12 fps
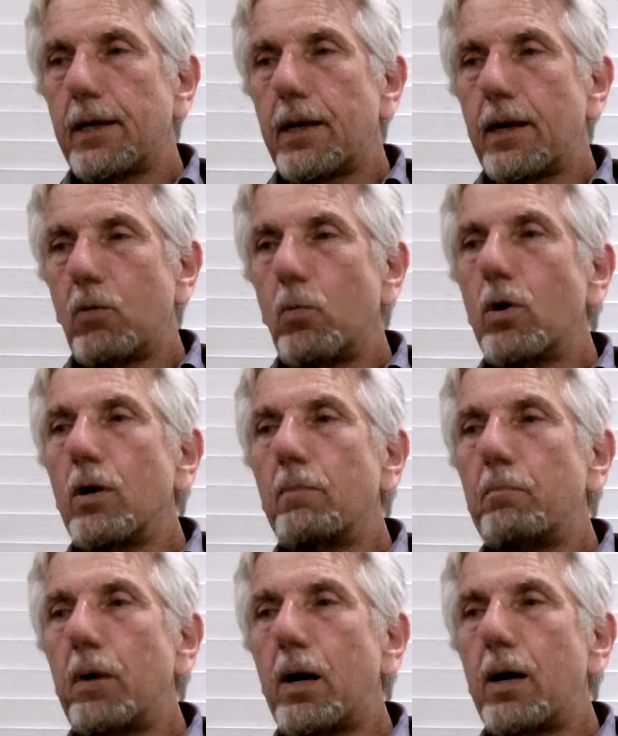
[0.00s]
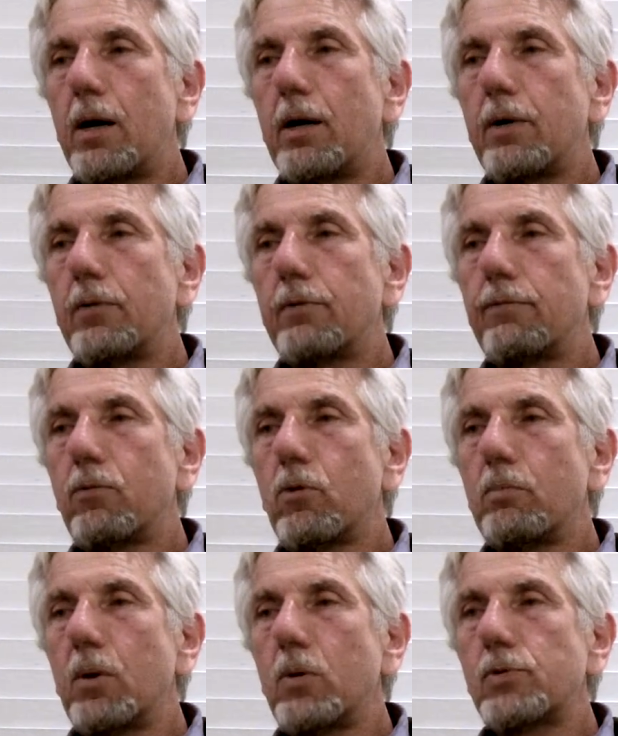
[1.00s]
uh, were among the
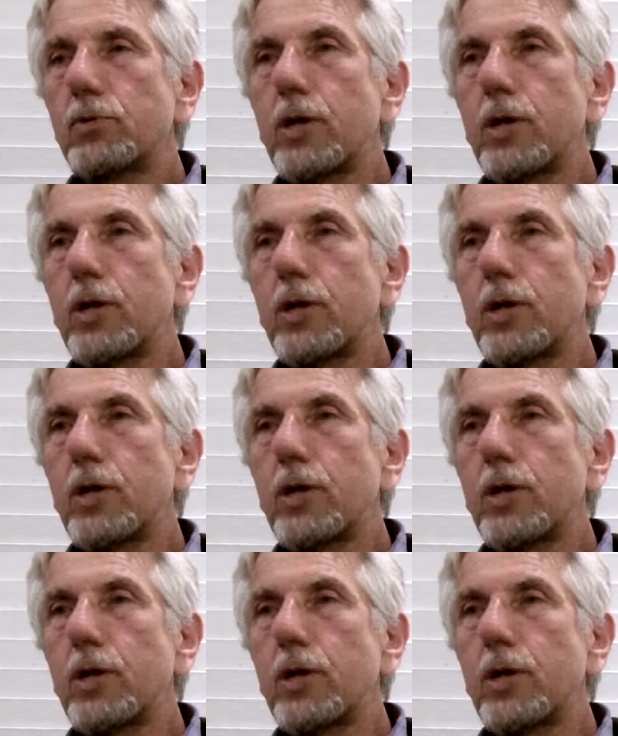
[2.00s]
foremost